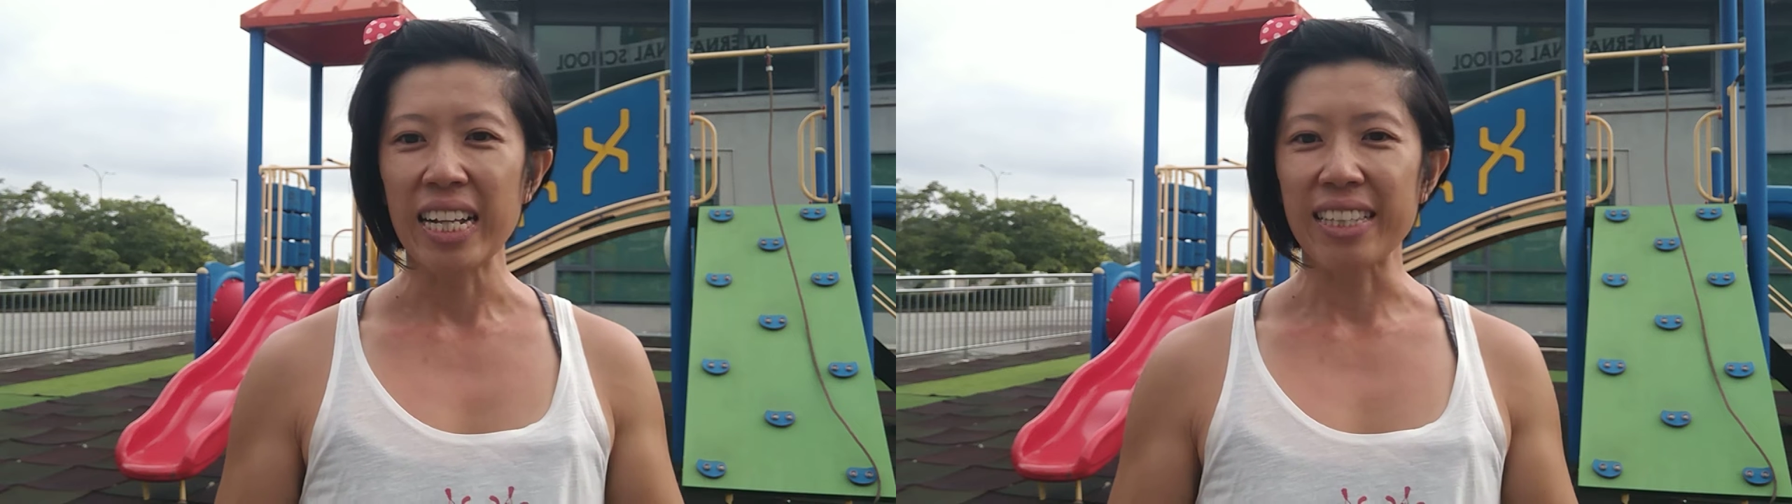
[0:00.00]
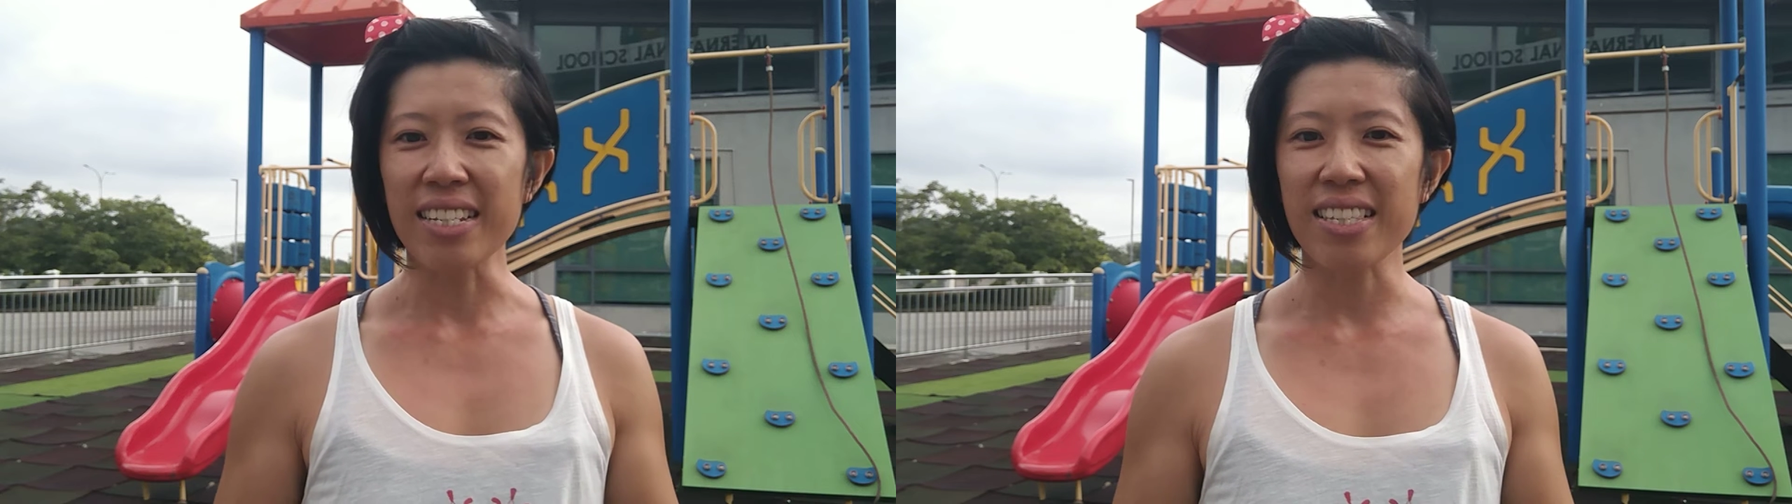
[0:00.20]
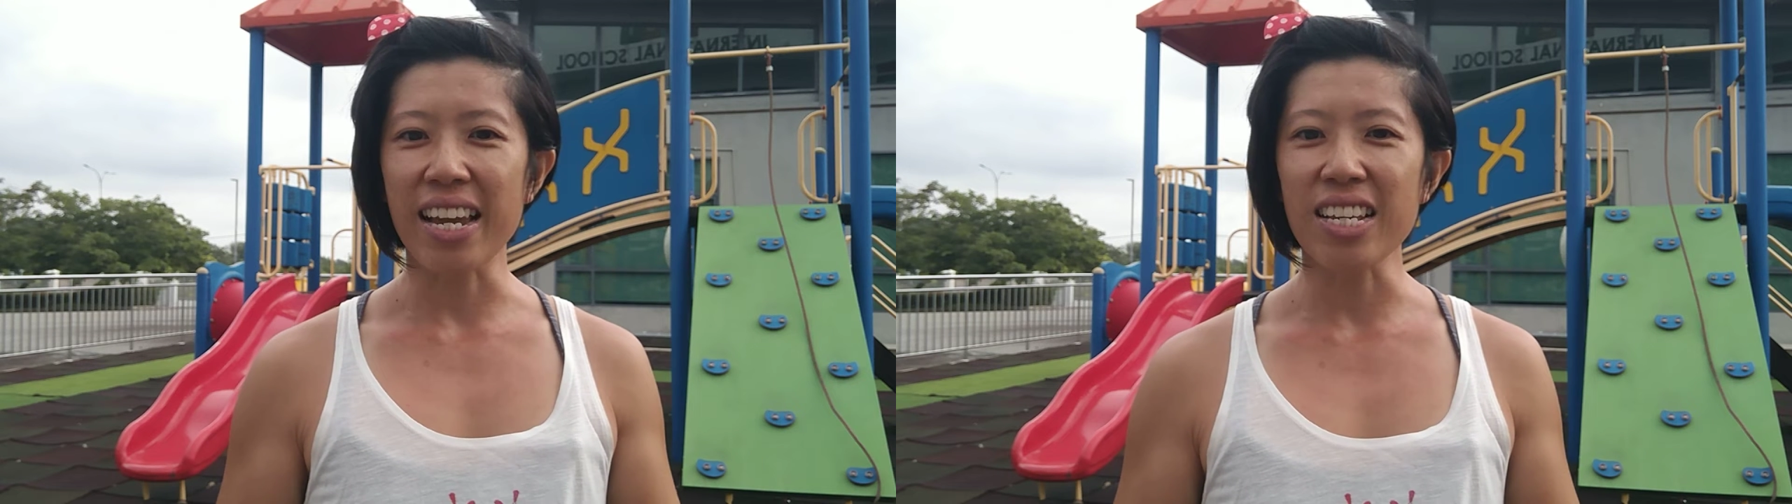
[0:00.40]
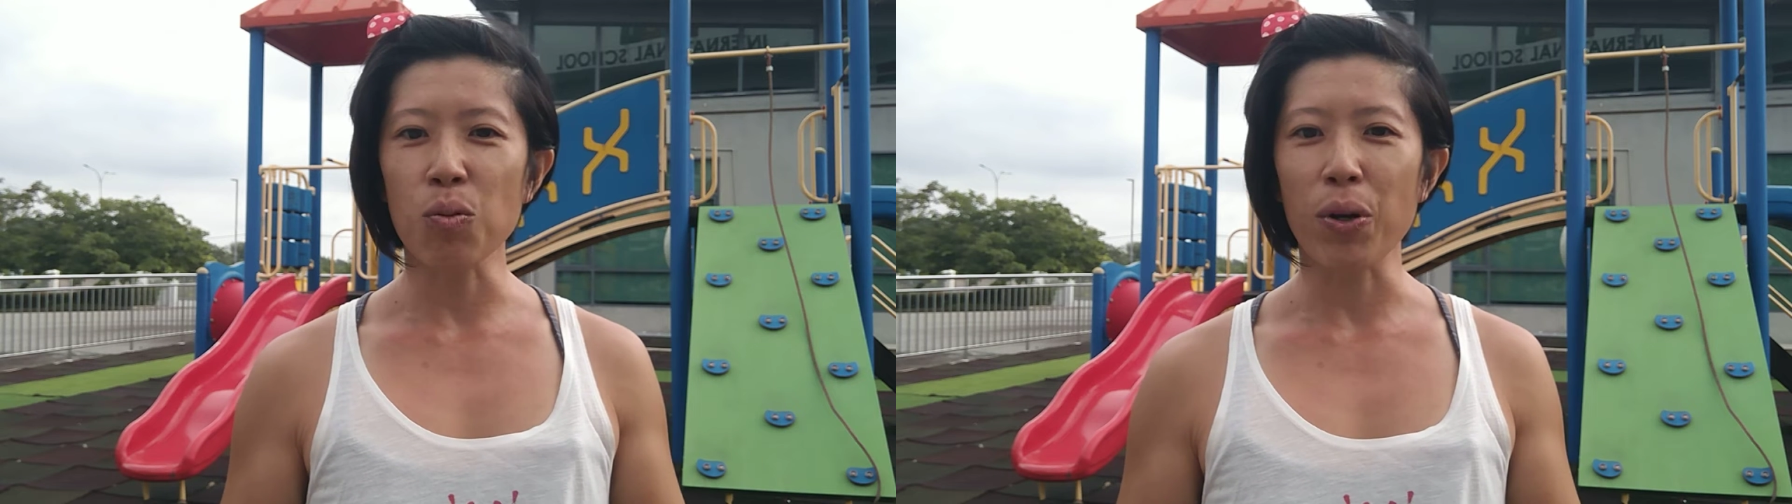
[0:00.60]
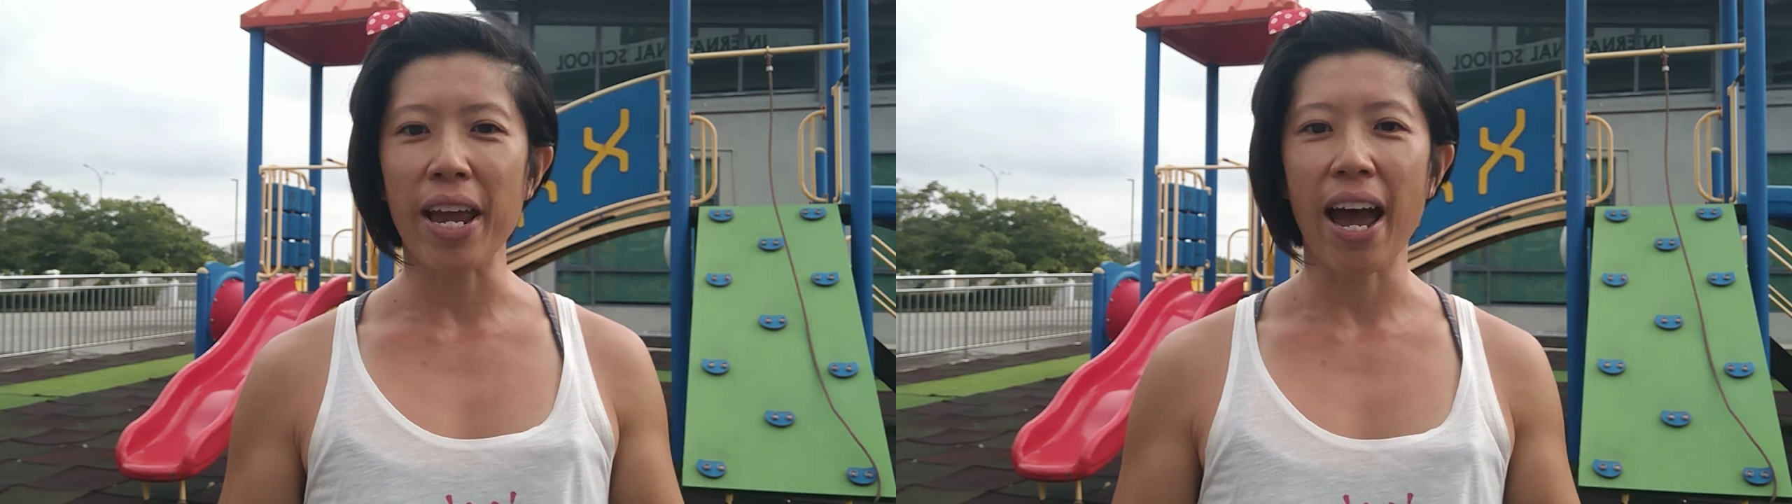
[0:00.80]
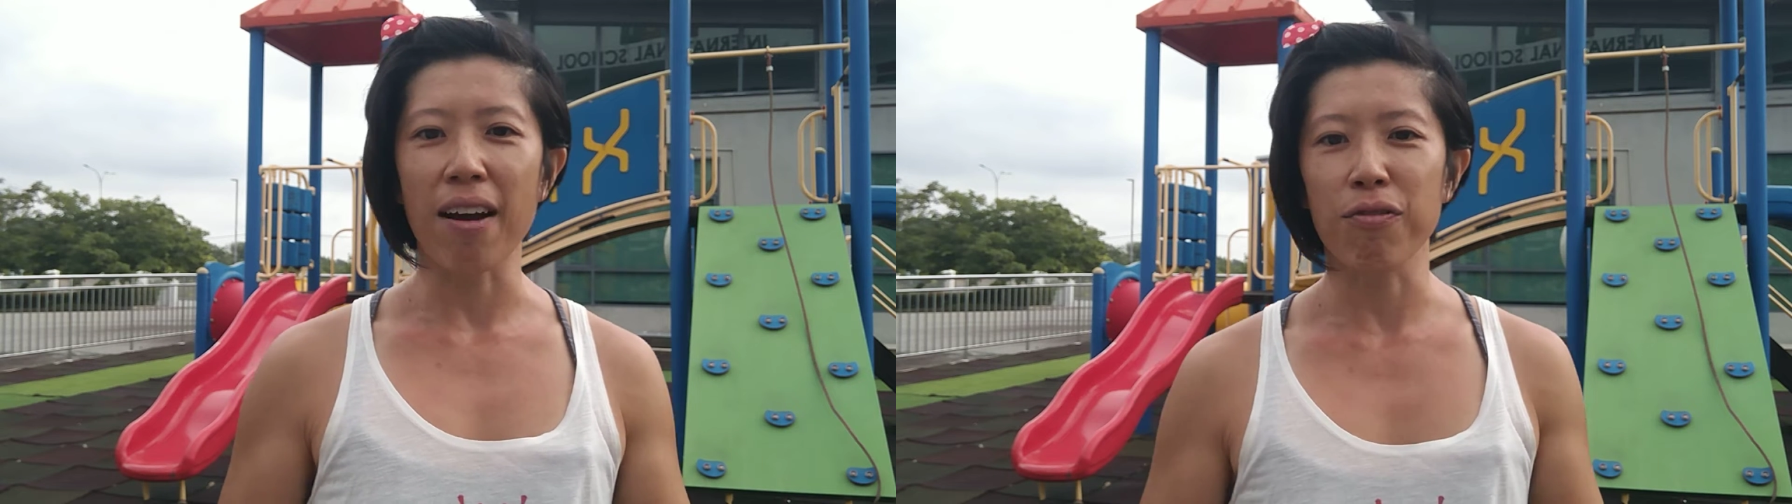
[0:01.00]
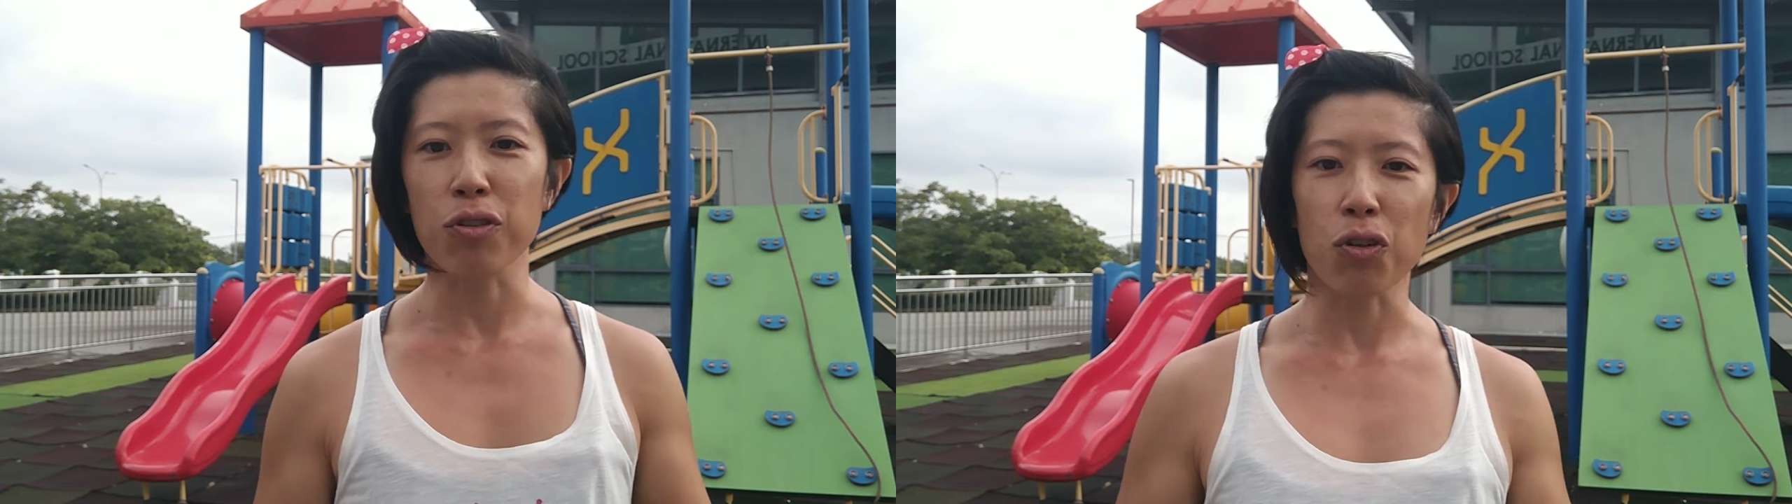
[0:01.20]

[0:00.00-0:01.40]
These days we have